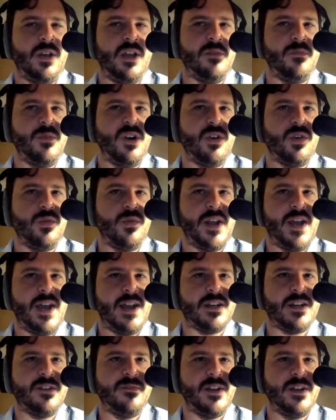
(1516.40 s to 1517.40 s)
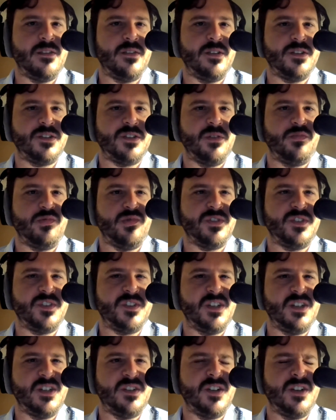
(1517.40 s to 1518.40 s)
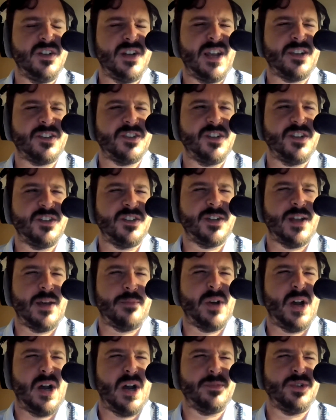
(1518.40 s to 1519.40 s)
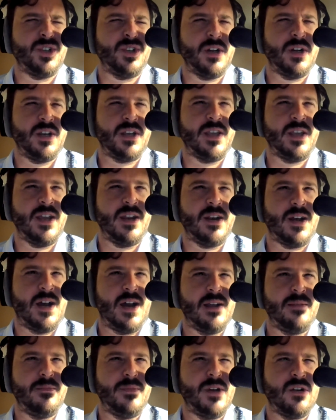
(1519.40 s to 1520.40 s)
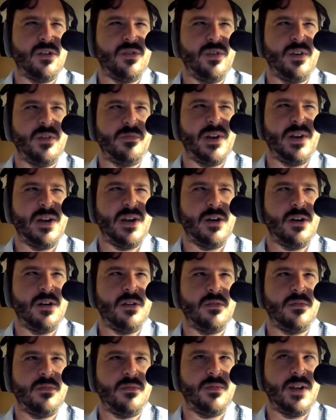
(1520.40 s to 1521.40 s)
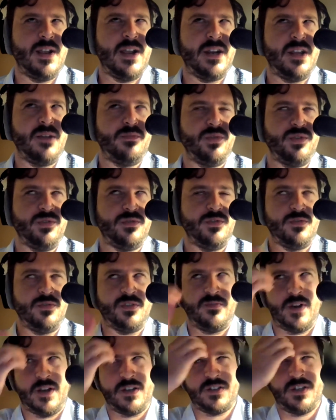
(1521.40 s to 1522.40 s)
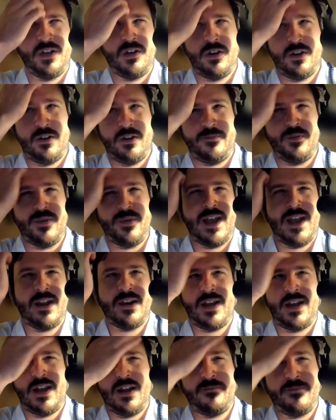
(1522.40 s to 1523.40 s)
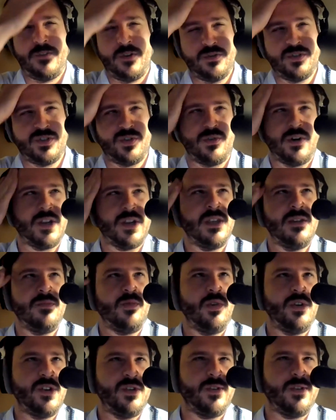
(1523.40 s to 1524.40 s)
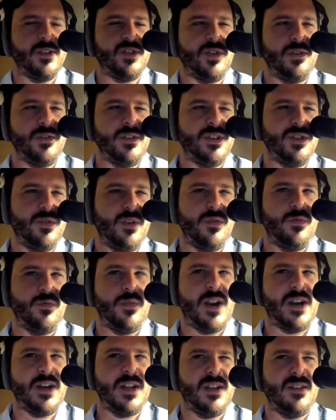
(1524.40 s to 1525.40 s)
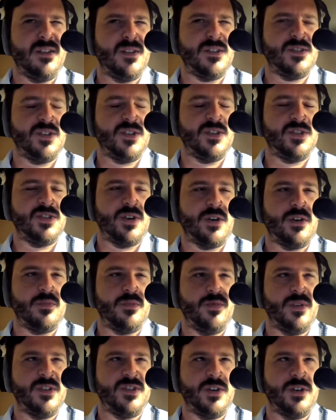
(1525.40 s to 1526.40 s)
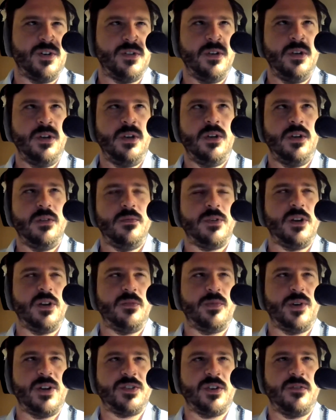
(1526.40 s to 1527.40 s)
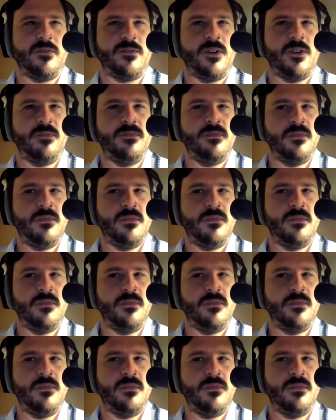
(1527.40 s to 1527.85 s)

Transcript: And we're going to activate this proceed to next step option. Again, I'm not going to pair any Bluetooth device here. If you had headphones or a keyboard, you could certainly do it right in this startup wizard. I'm going to press confirm.